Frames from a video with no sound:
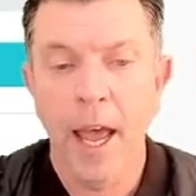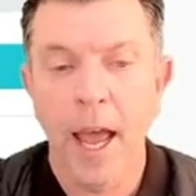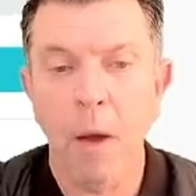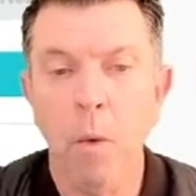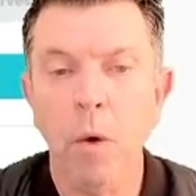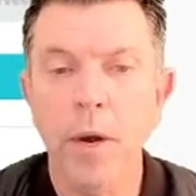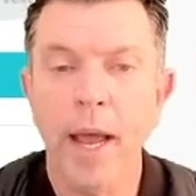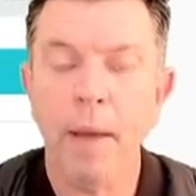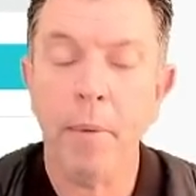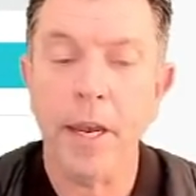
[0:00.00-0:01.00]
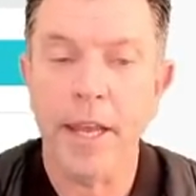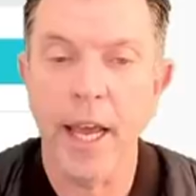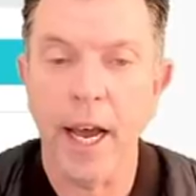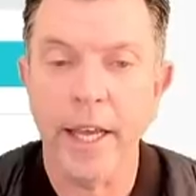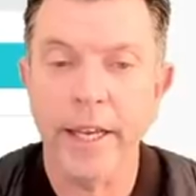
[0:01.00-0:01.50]
And what would happen
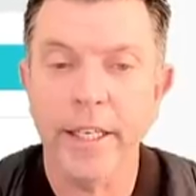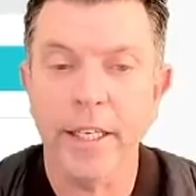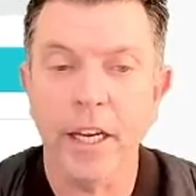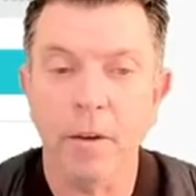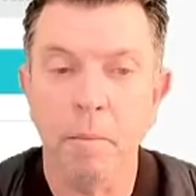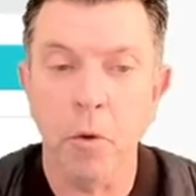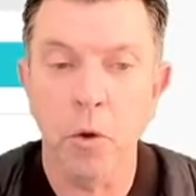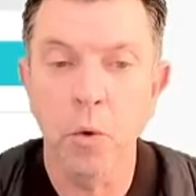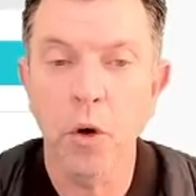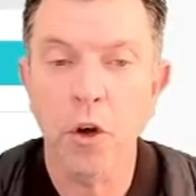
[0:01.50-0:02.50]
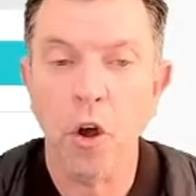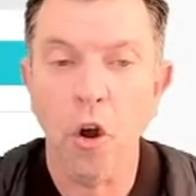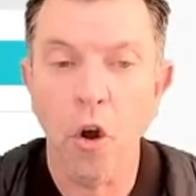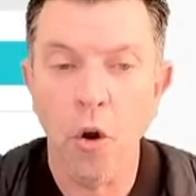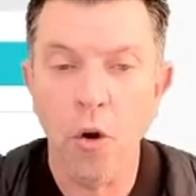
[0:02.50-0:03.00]
here is that you would
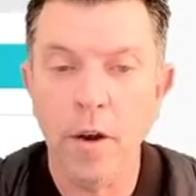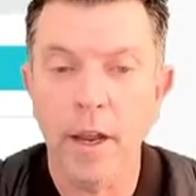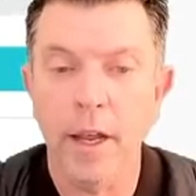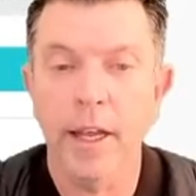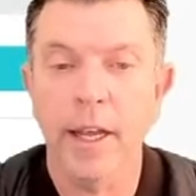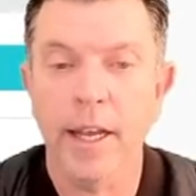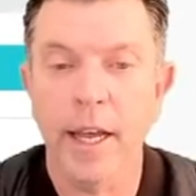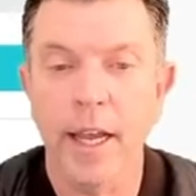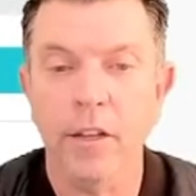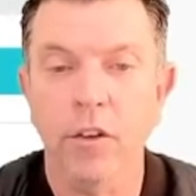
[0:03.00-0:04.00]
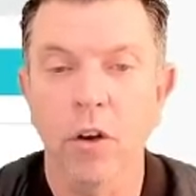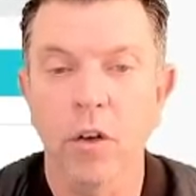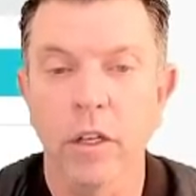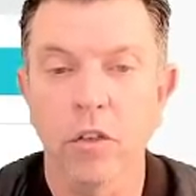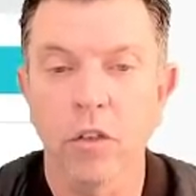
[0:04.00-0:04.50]
earn Cake
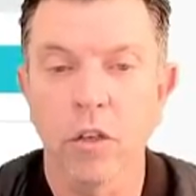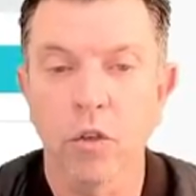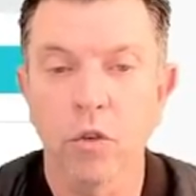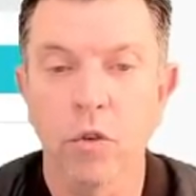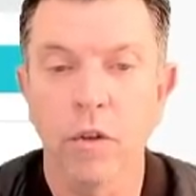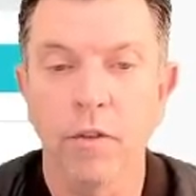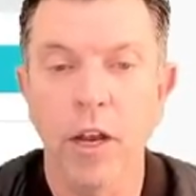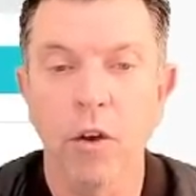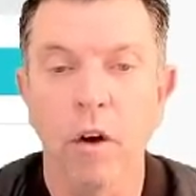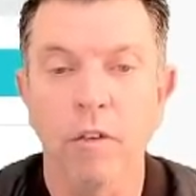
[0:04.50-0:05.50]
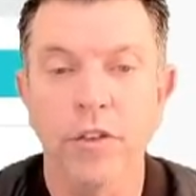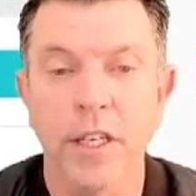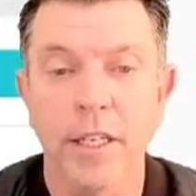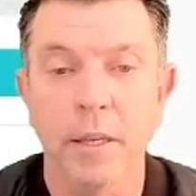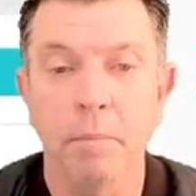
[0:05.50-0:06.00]
tokens to the value of
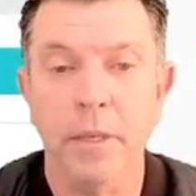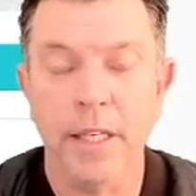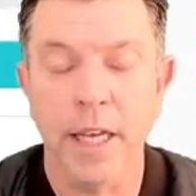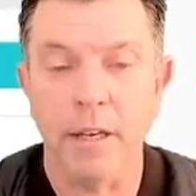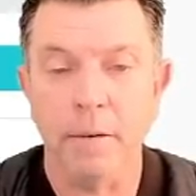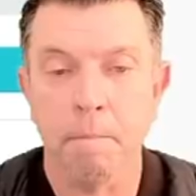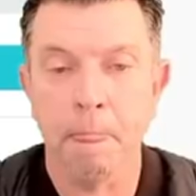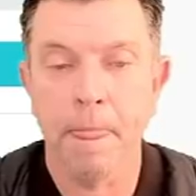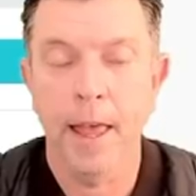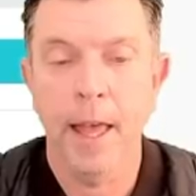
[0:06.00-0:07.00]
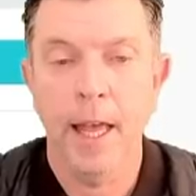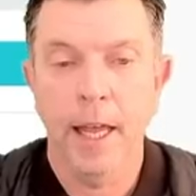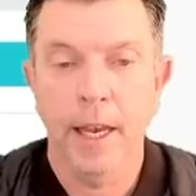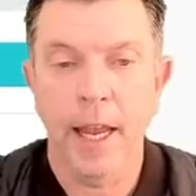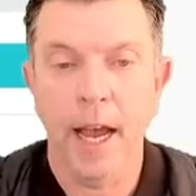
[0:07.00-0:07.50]
60%.
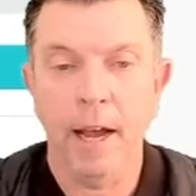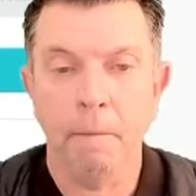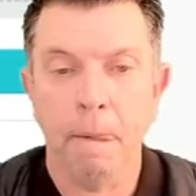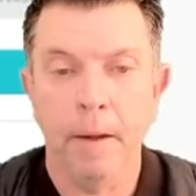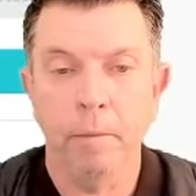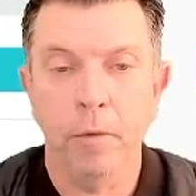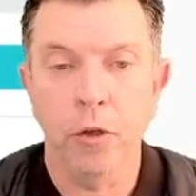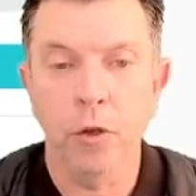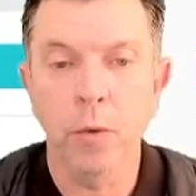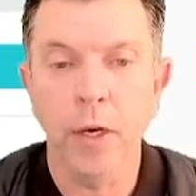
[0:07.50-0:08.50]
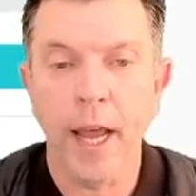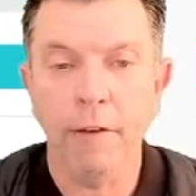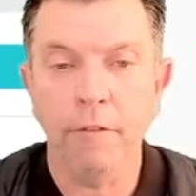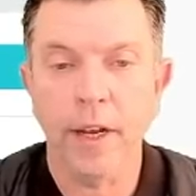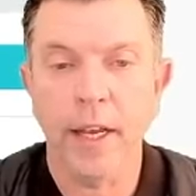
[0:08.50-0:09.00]
Now, you would
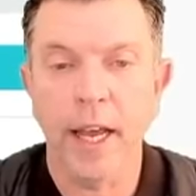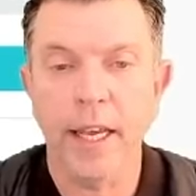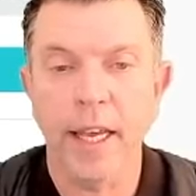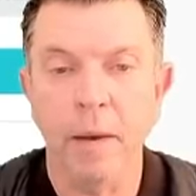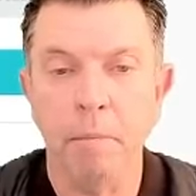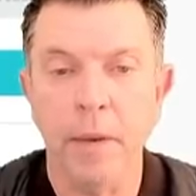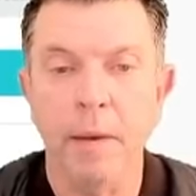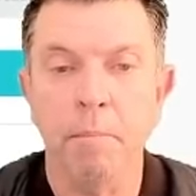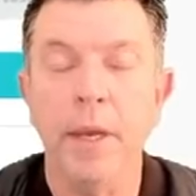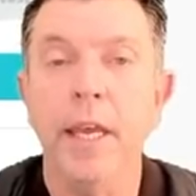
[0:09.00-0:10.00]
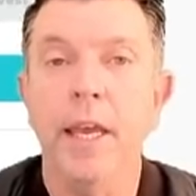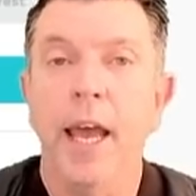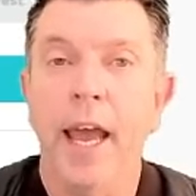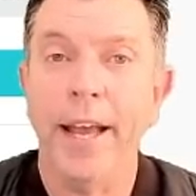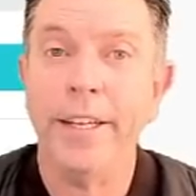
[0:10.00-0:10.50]
have Cake and BNB
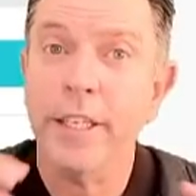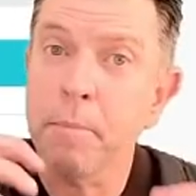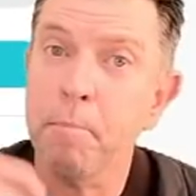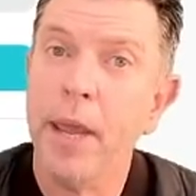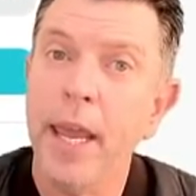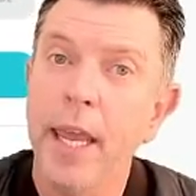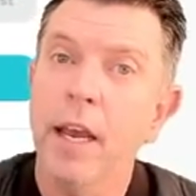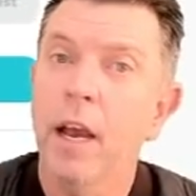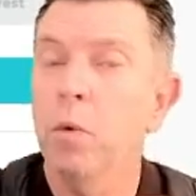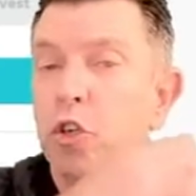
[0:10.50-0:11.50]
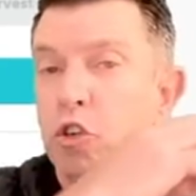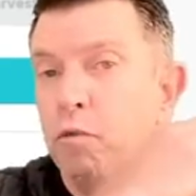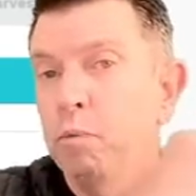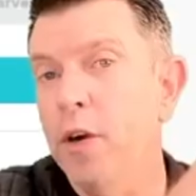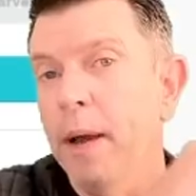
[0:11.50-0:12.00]
as the pair which
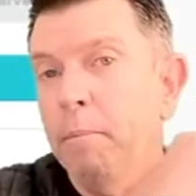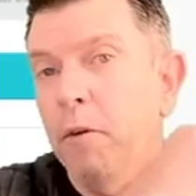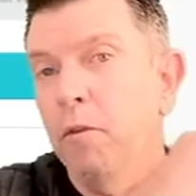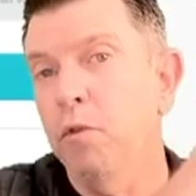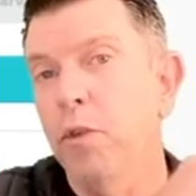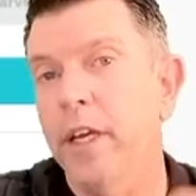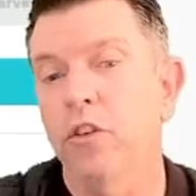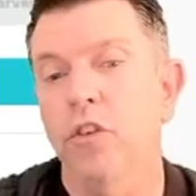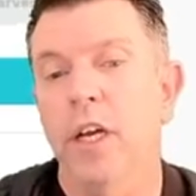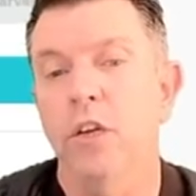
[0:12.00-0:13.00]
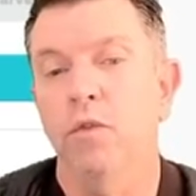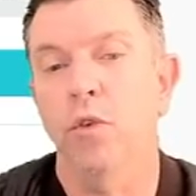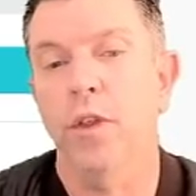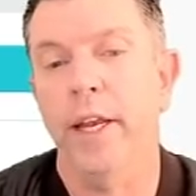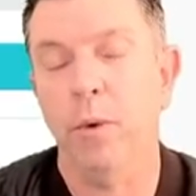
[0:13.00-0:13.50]
you've put up for the exchange
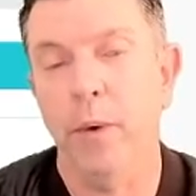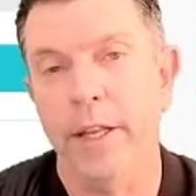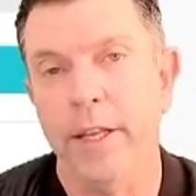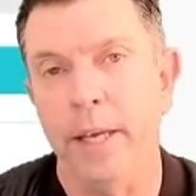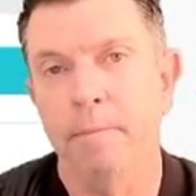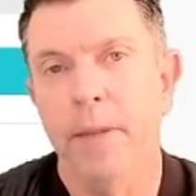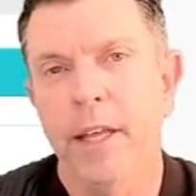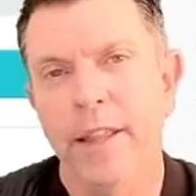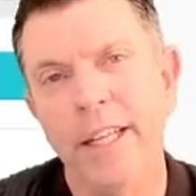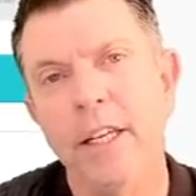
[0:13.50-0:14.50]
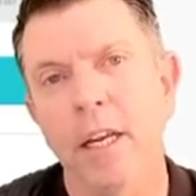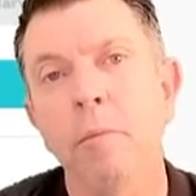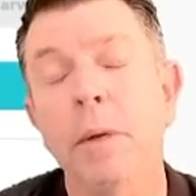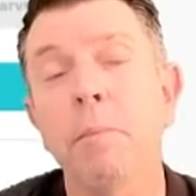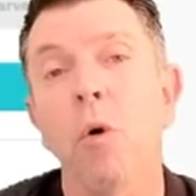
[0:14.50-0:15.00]
for the liquidity. That's a
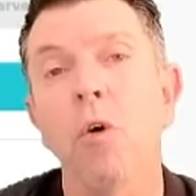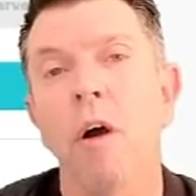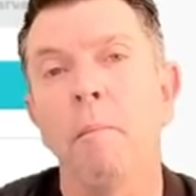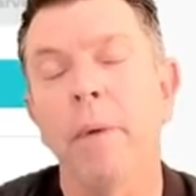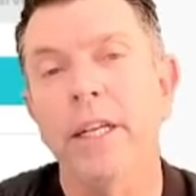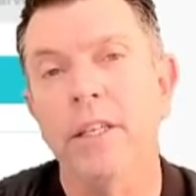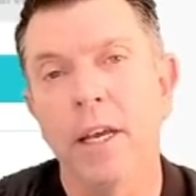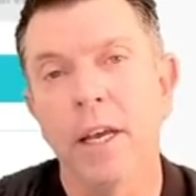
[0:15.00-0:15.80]
little bit more complex